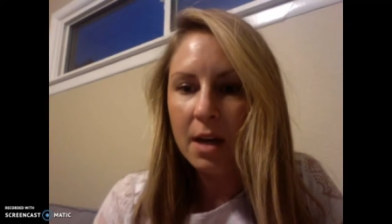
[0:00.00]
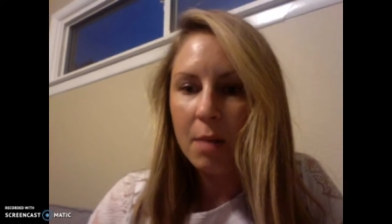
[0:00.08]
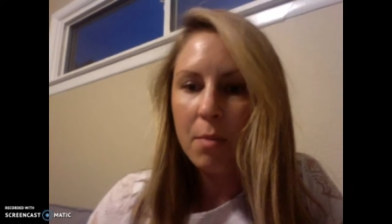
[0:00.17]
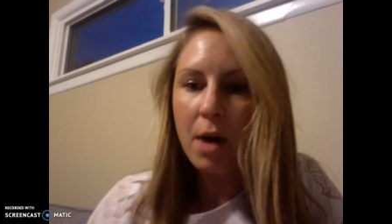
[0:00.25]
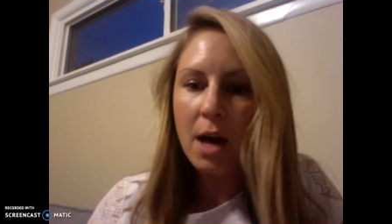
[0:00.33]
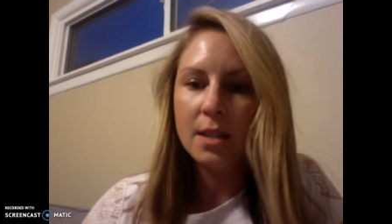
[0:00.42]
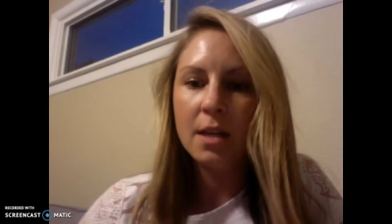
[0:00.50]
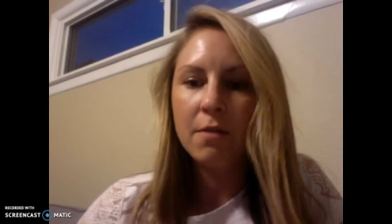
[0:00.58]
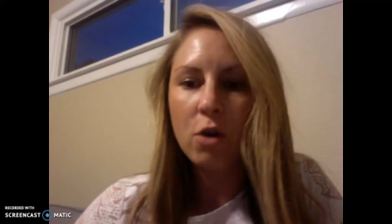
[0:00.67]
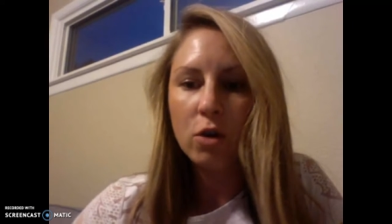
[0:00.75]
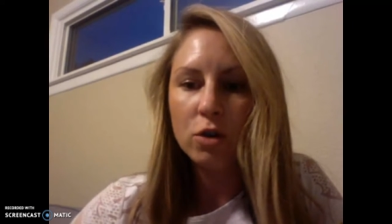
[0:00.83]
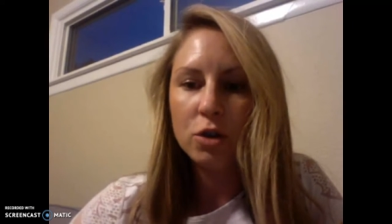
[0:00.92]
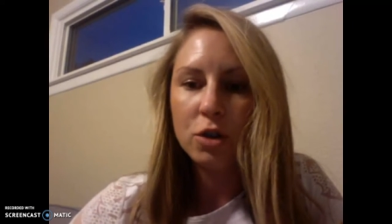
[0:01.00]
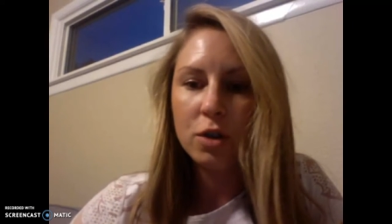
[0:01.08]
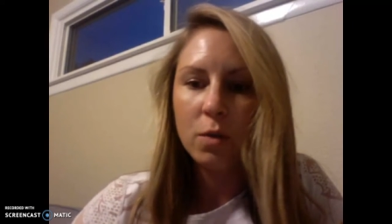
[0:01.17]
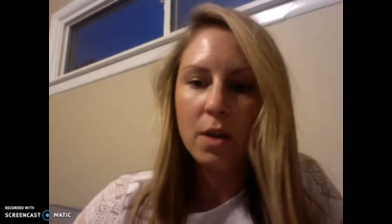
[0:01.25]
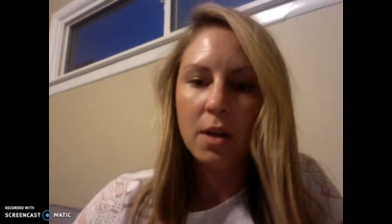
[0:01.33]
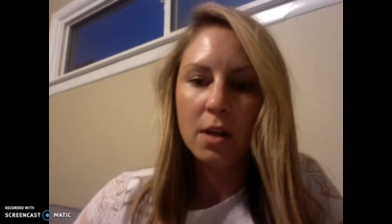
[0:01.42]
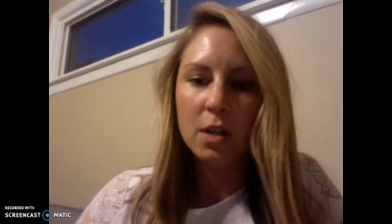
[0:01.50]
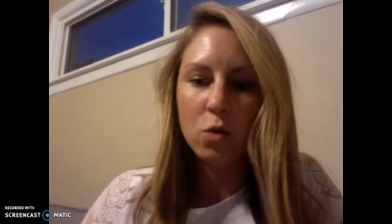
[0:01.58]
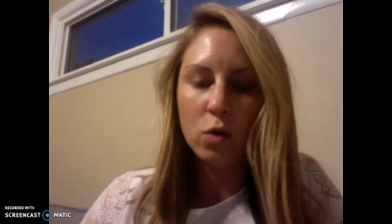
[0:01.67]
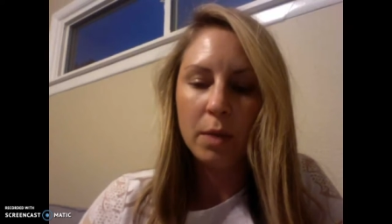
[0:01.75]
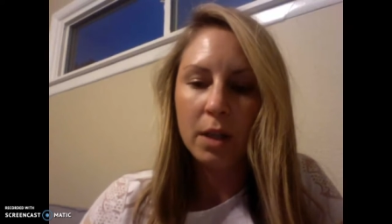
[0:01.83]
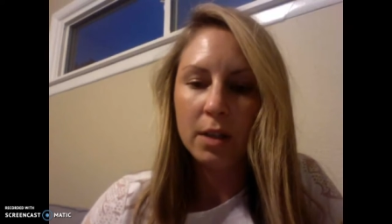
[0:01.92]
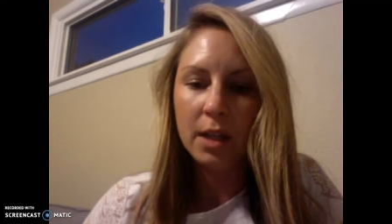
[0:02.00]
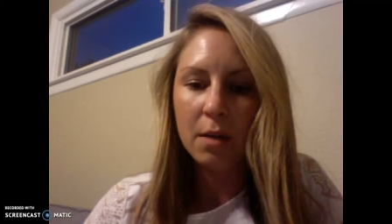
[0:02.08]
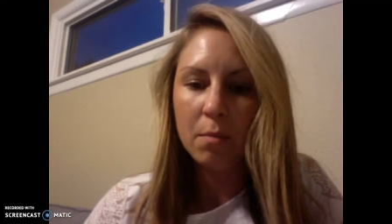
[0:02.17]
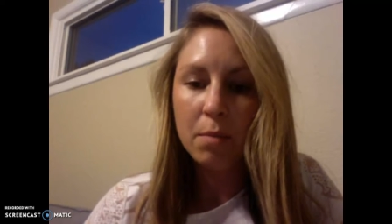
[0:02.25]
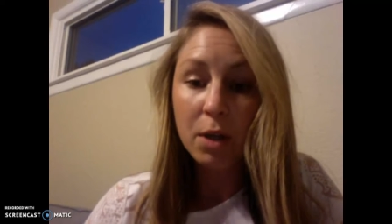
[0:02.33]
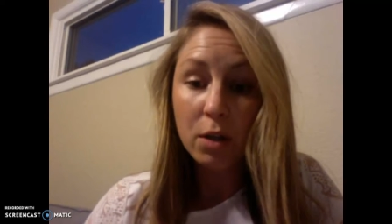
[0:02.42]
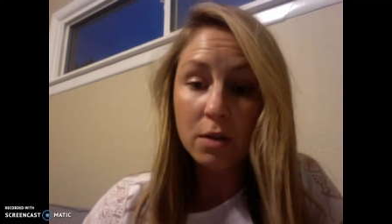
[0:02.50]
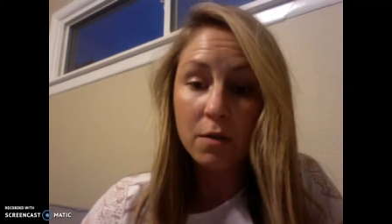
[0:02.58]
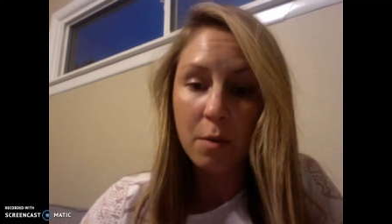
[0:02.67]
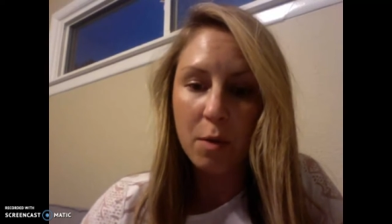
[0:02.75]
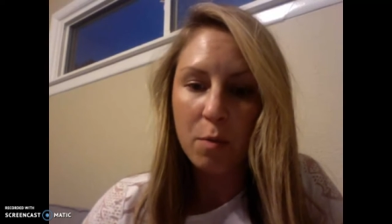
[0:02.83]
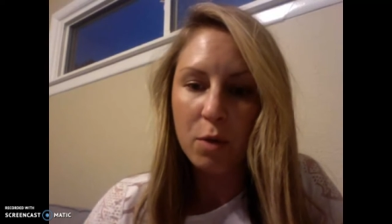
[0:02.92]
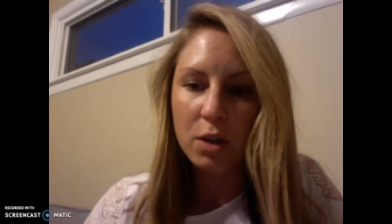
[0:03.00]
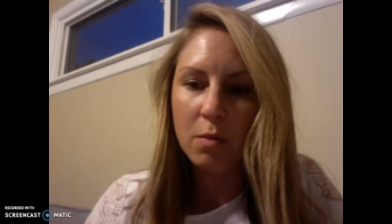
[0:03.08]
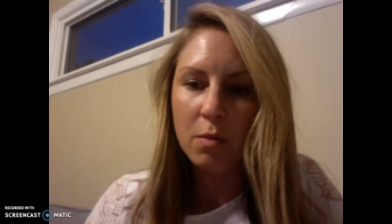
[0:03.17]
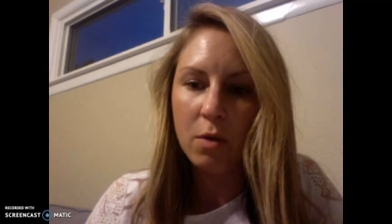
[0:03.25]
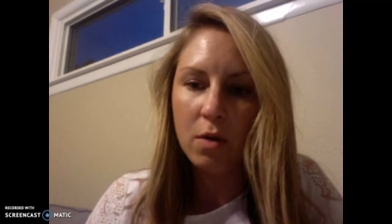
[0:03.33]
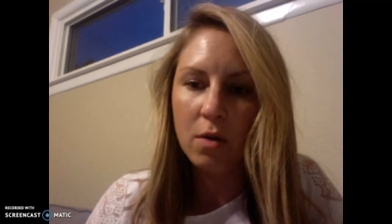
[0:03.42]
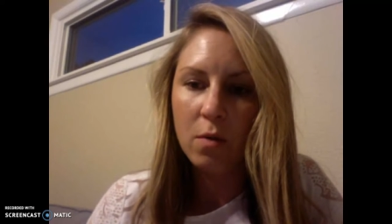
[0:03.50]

and positive culture within a school building built from the principal,